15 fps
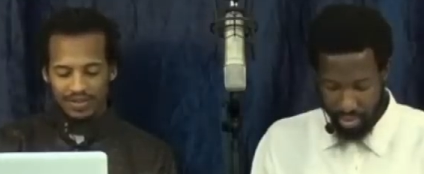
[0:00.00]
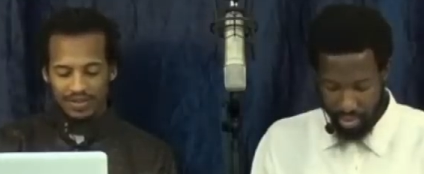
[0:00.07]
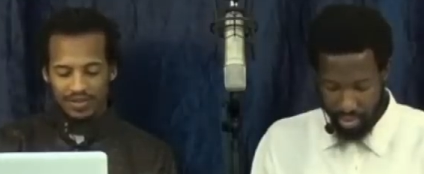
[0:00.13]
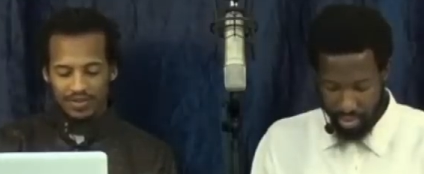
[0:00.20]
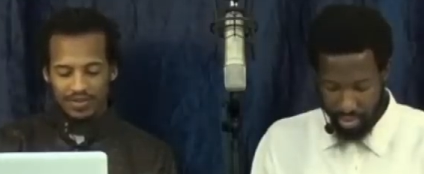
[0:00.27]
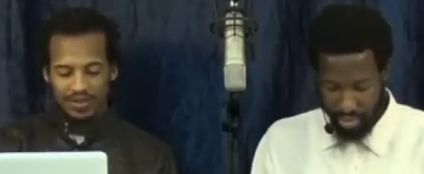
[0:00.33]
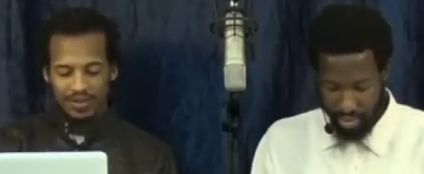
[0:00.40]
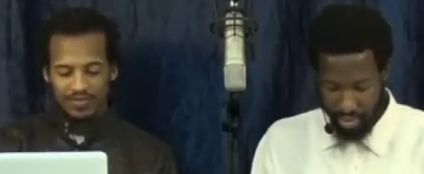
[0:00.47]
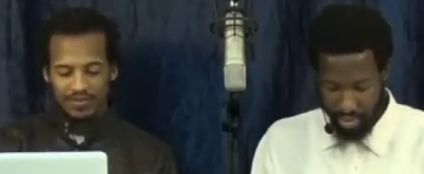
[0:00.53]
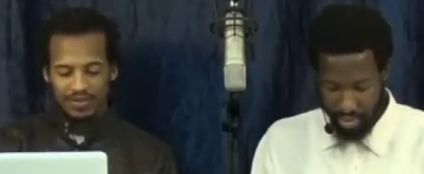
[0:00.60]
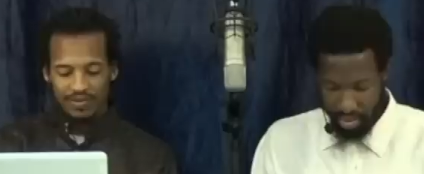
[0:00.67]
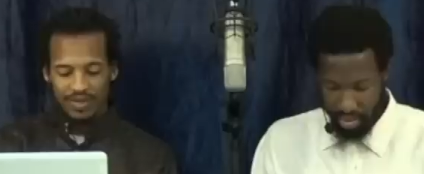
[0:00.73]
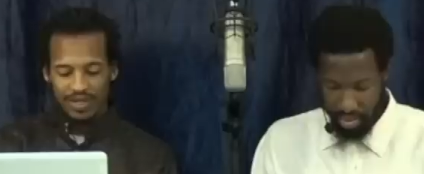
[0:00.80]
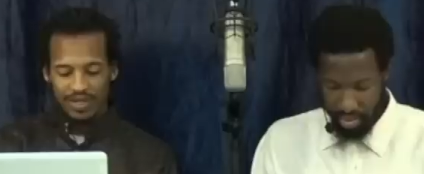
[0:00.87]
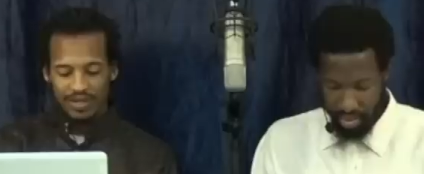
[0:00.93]
Speaker 1: the one from
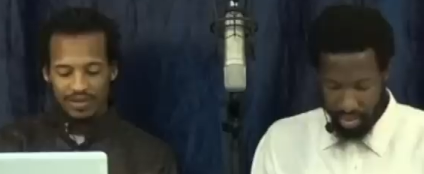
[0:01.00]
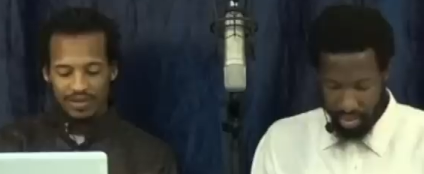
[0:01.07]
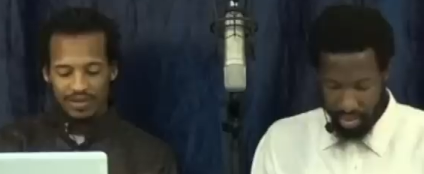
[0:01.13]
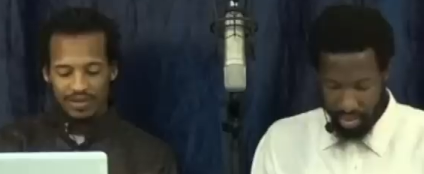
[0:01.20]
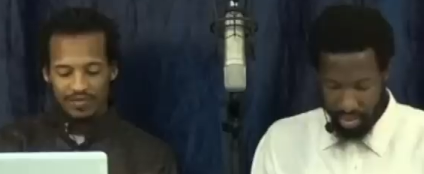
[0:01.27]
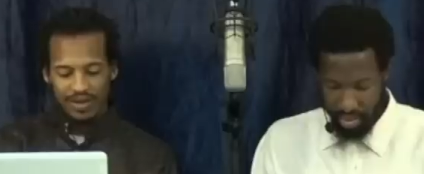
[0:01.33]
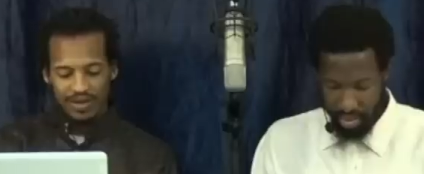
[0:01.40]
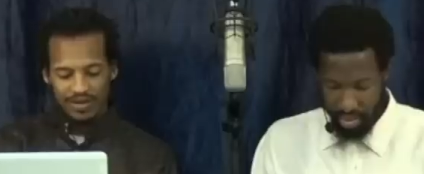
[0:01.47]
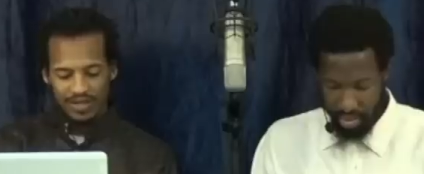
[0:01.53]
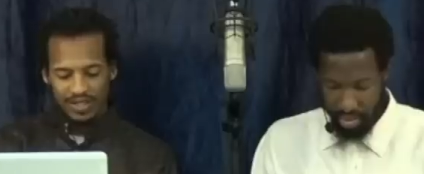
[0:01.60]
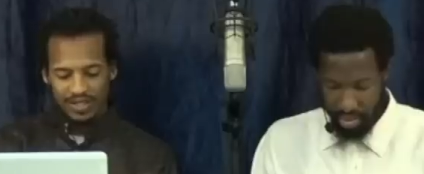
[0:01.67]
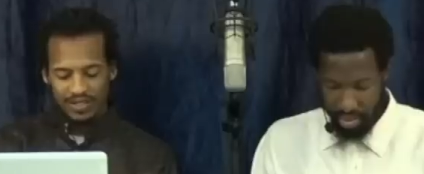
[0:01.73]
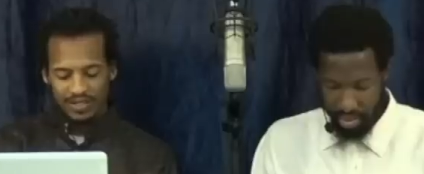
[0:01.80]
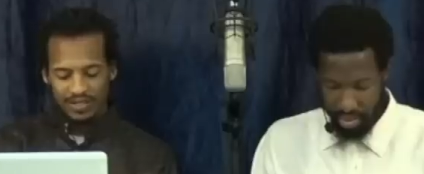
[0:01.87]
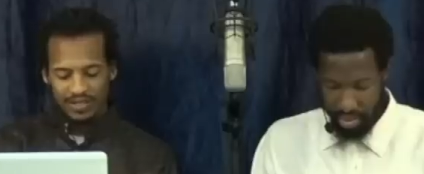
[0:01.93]
the other, and
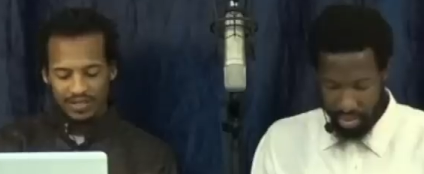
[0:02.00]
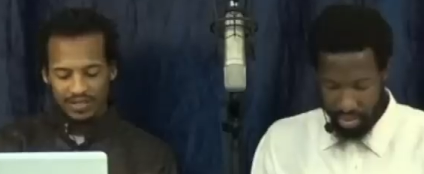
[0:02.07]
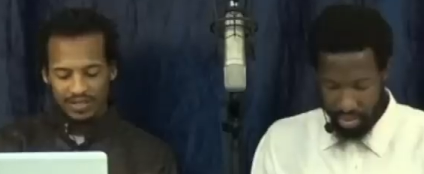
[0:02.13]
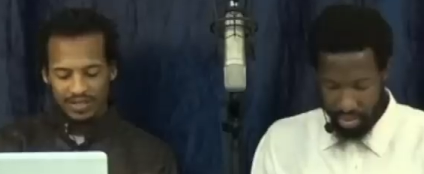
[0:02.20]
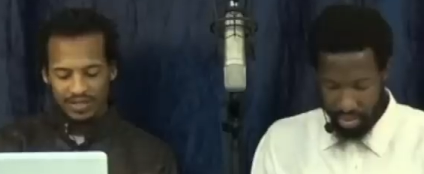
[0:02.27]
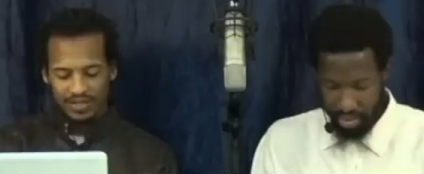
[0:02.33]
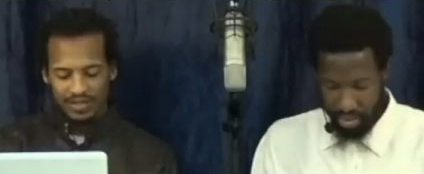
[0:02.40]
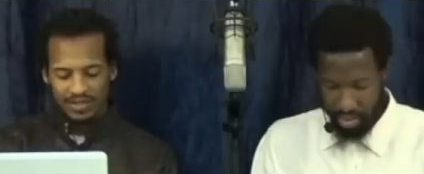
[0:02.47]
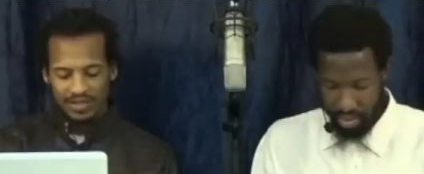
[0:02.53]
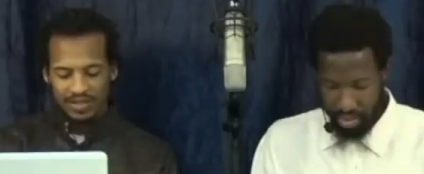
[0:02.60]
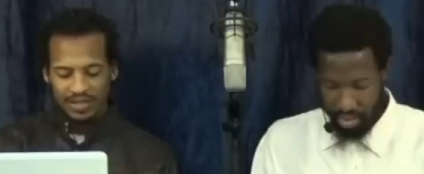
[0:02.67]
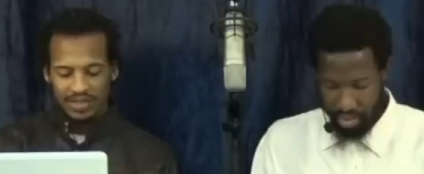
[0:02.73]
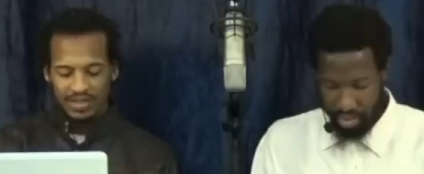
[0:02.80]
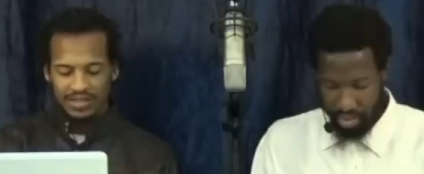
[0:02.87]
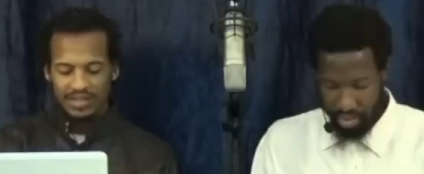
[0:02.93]
various?
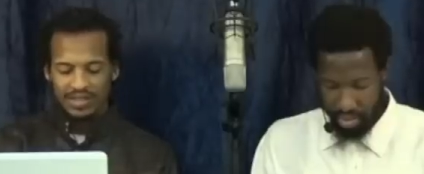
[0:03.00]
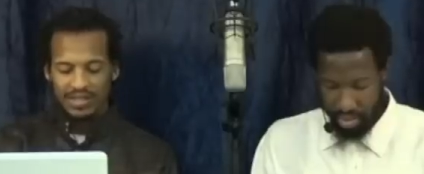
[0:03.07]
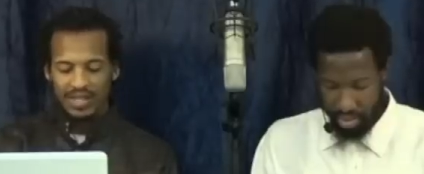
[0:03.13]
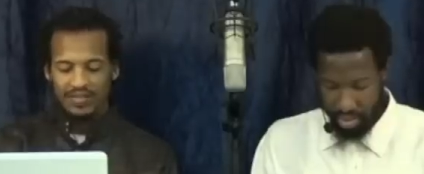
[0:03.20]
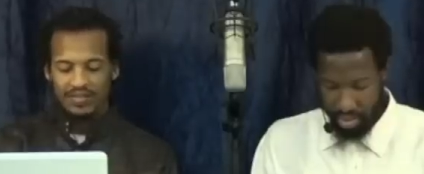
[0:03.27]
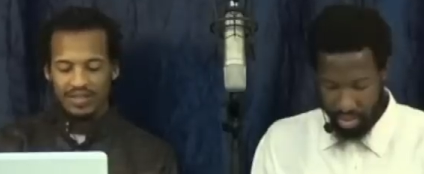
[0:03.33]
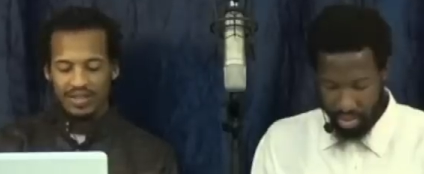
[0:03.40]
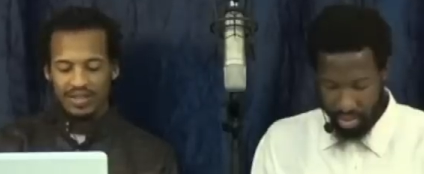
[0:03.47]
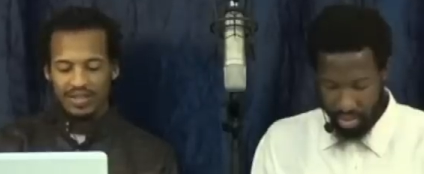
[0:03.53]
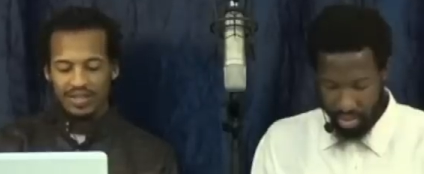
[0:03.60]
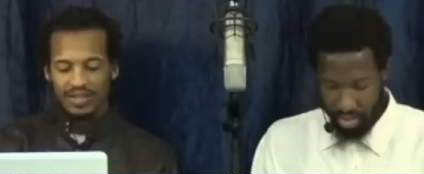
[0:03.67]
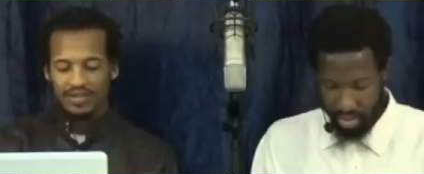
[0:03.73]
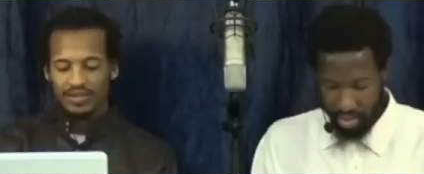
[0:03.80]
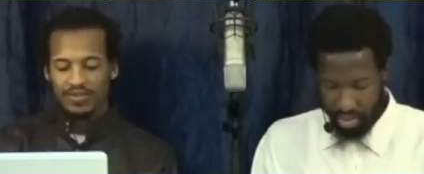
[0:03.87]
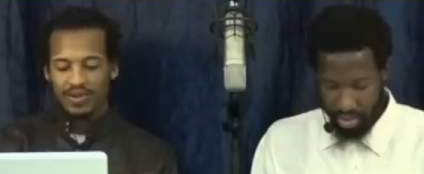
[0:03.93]
Listen, saith he,
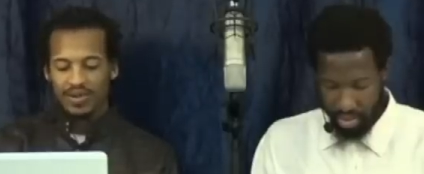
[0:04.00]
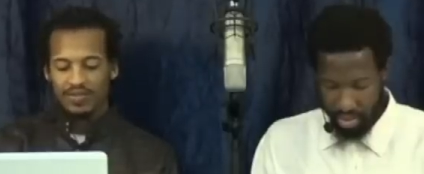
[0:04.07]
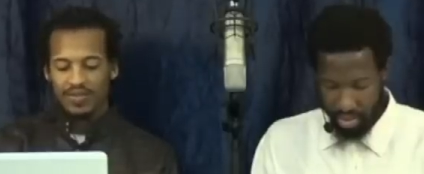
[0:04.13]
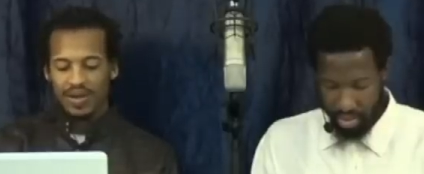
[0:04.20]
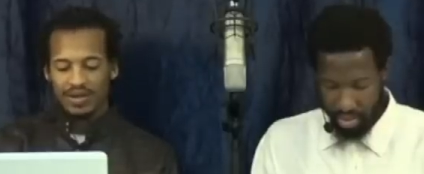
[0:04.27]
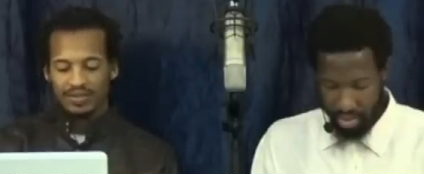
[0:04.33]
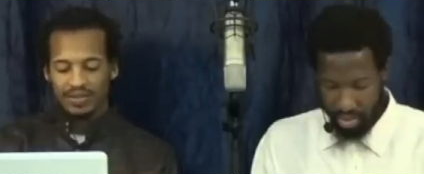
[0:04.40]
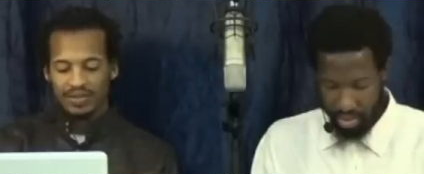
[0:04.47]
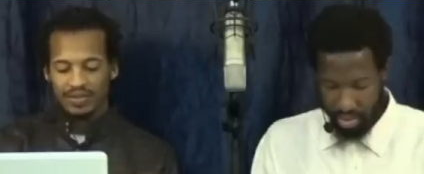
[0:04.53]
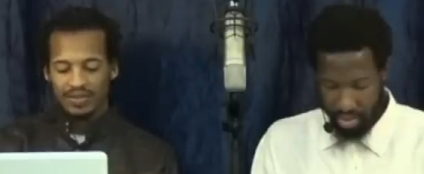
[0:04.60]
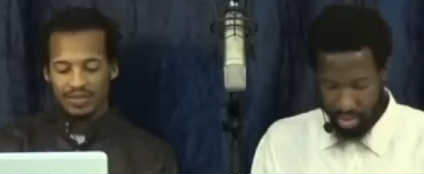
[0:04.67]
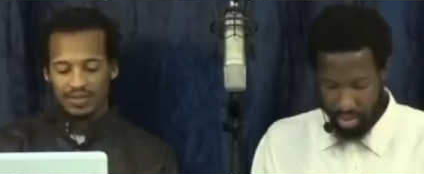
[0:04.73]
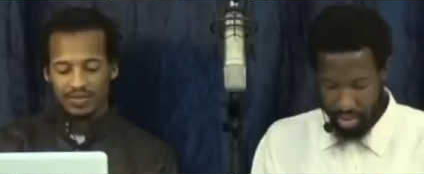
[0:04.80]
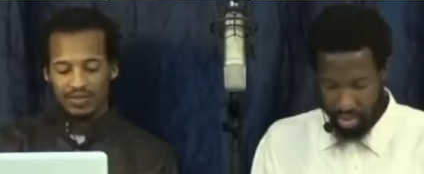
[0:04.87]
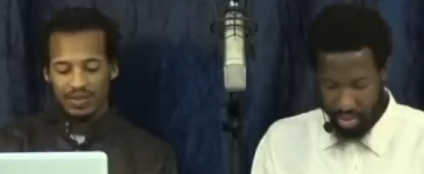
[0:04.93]
these twelve mountains are
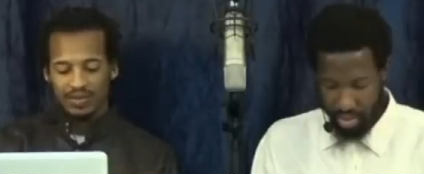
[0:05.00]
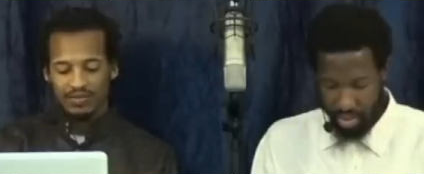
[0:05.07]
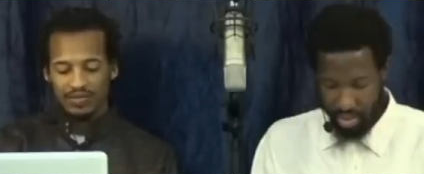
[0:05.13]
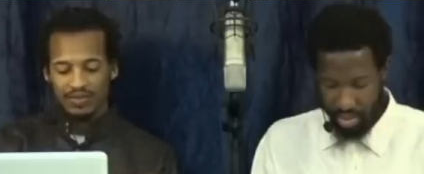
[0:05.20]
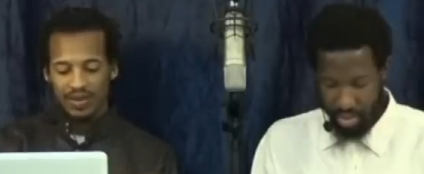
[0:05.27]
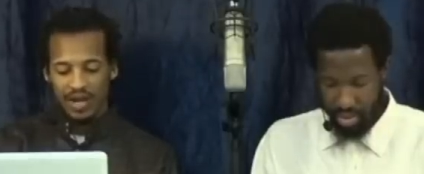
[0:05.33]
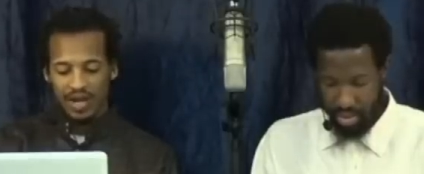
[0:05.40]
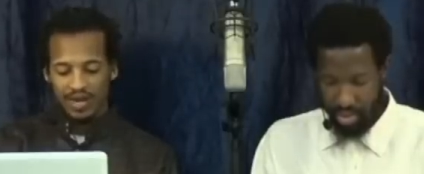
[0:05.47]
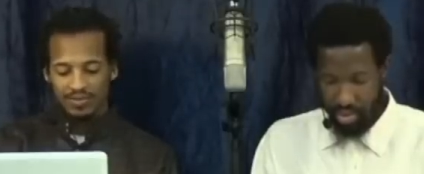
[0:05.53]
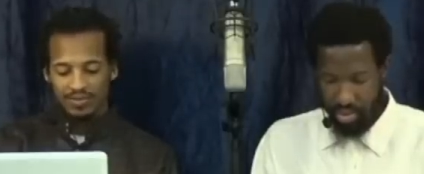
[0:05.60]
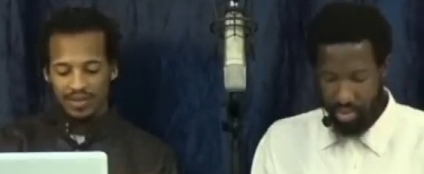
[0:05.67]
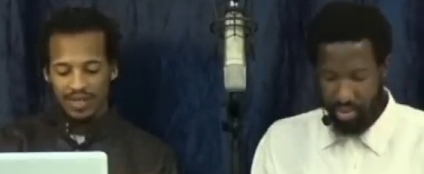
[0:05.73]
twelve tribes that